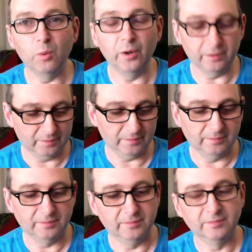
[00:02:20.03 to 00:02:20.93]
want
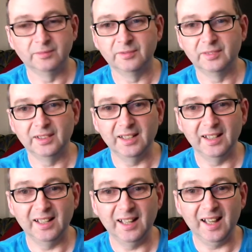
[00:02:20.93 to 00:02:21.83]

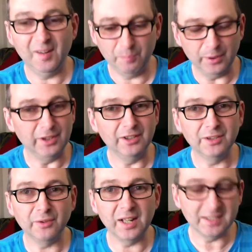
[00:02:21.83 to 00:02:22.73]
and put your
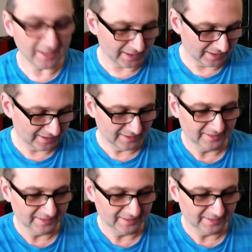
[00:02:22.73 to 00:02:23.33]
device in it.